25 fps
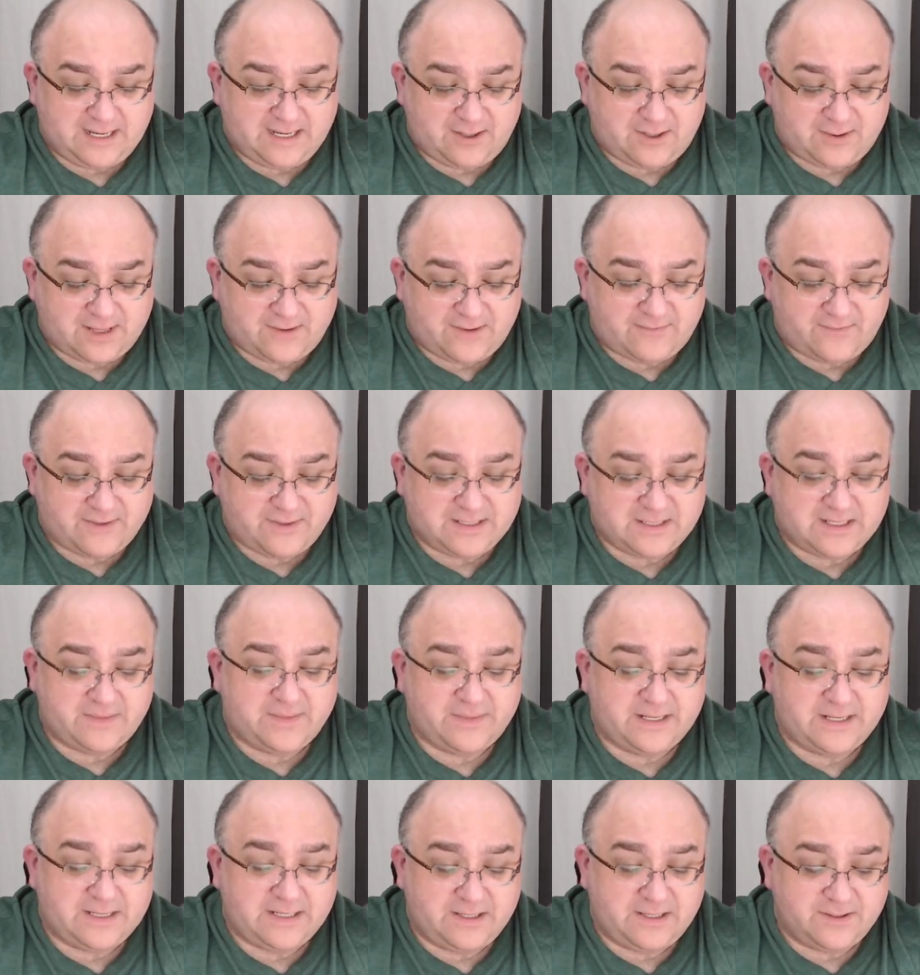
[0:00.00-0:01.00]
every time he
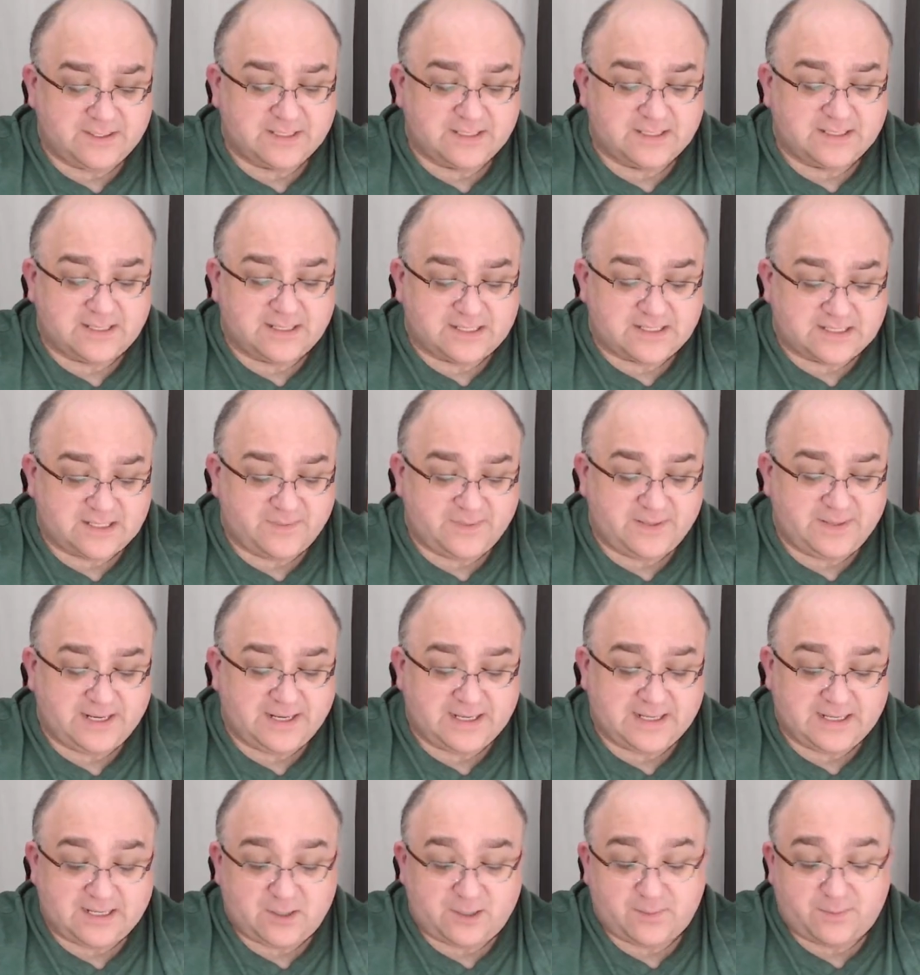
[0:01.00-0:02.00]
uses it, slipping in
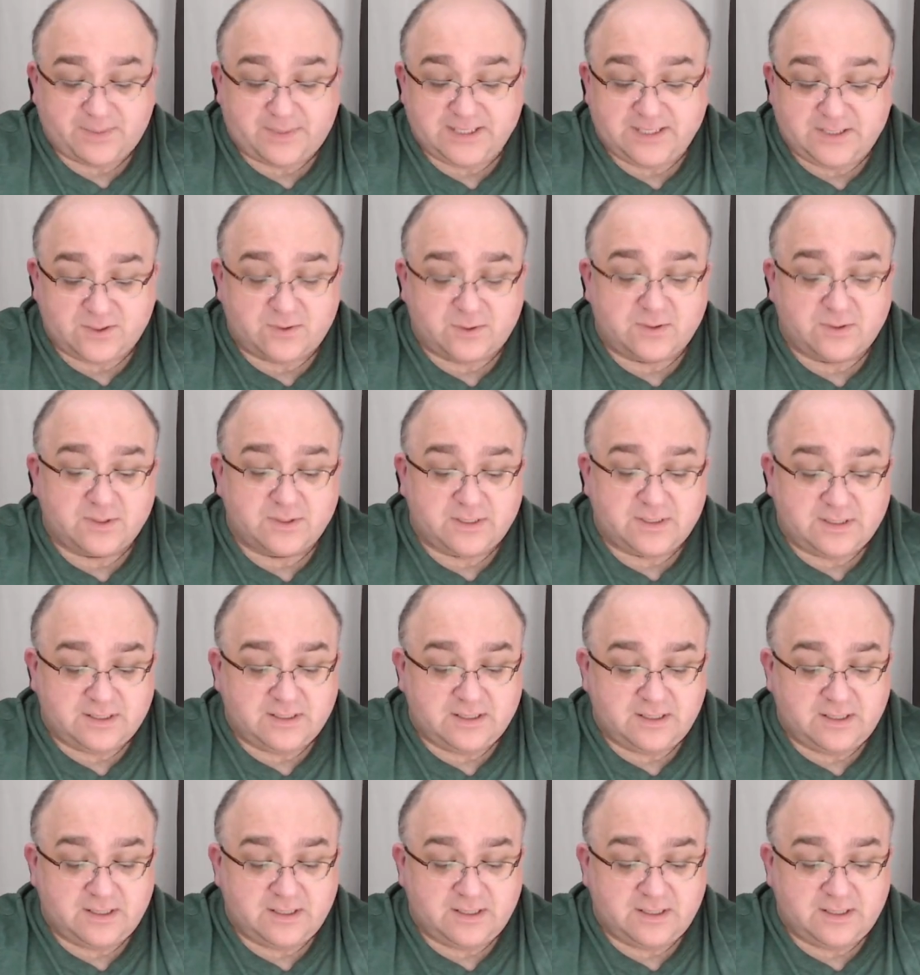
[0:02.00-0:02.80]
and out by dawn.